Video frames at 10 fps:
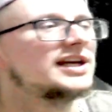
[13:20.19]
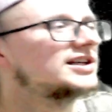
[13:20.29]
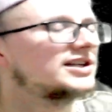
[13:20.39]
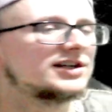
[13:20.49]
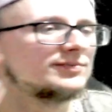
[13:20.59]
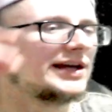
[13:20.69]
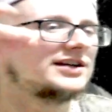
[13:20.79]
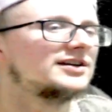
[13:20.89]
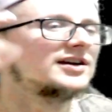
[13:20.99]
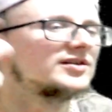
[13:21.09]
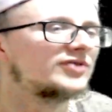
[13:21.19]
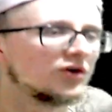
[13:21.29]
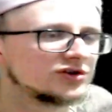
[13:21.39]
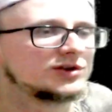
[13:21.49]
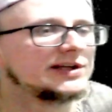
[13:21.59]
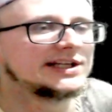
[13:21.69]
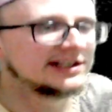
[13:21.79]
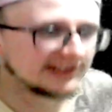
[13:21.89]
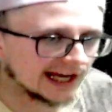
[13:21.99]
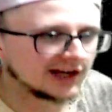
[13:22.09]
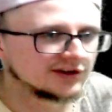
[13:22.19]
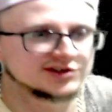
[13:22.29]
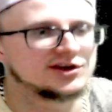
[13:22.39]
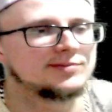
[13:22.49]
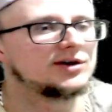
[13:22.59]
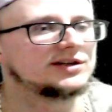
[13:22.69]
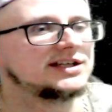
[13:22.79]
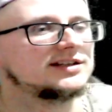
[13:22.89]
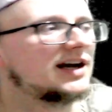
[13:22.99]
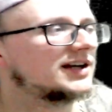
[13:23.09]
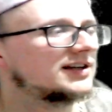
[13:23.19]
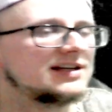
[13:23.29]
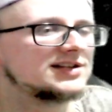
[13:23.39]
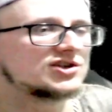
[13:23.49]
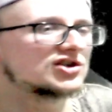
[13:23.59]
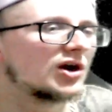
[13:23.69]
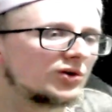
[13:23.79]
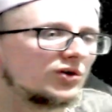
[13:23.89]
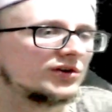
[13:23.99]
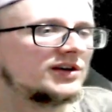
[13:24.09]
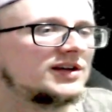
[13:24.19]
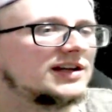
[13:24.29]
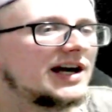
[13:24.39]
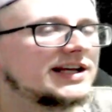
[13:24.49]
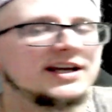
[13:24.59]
You can make 400 quid in a day on the stock market. Like, it's so good. Like,